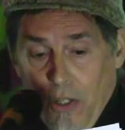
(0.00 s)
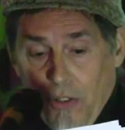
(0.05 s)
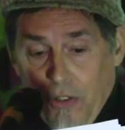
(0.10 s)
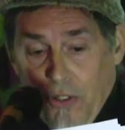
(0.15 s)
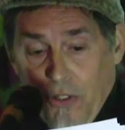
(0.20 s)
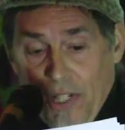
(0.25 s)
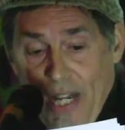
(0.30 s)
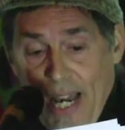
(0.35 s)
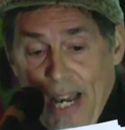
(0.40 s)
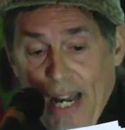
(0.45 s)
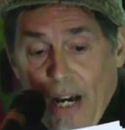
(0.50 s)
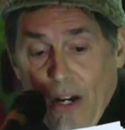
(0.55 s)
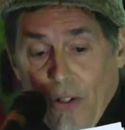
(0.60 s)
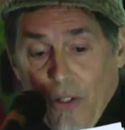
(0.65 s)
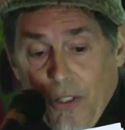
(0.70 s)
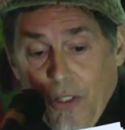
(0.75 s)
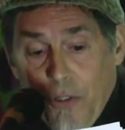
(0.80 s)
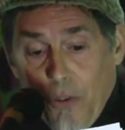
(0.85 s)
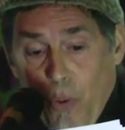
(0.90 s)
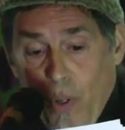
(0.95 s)
So
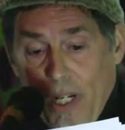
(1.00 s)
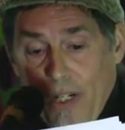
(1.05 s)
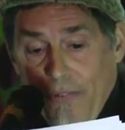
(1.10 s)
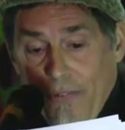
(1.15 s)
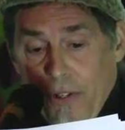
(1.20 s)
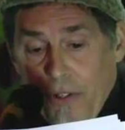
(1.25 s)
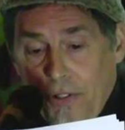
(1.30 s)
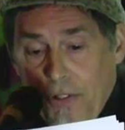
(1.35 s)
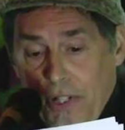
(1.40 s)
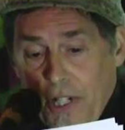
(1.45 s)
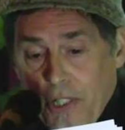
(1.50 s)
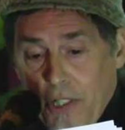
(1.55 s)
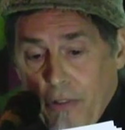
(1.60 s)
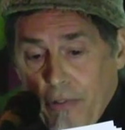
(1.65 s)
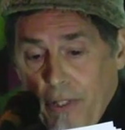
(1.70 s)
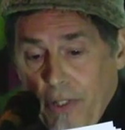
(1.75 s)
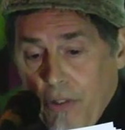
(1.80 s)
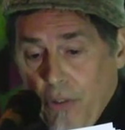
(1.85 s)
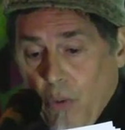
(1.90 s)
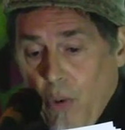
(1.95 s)
now, the 21st
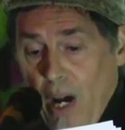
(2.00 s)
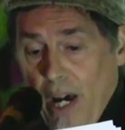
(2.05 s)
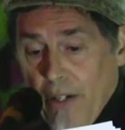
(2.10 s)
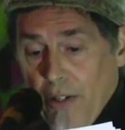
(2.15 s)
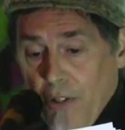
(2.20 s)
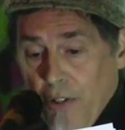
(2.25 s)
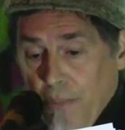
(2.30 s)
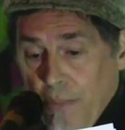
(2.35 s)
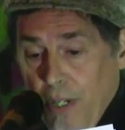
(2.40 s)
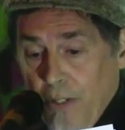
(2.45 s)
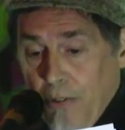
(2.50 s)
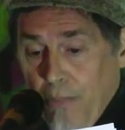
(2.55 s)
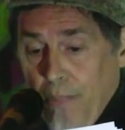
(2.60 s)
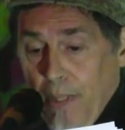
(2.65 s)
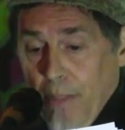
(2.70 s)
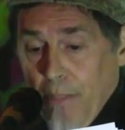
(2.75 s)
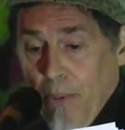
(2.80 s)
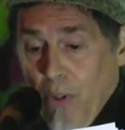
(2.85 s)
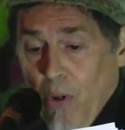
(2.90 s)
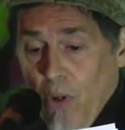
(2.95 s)
century squatters must
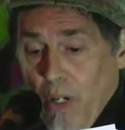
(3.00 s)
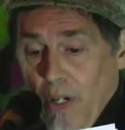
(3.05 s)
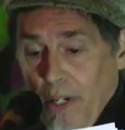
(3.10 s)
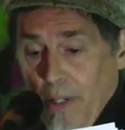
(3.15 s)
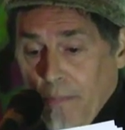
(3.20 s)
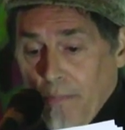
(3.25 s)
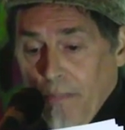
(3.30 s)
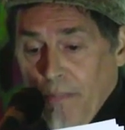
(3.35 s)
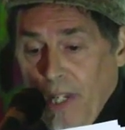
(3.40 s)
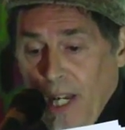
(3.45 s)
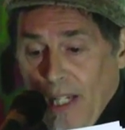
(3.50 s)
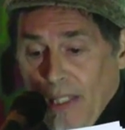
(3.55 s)
be born,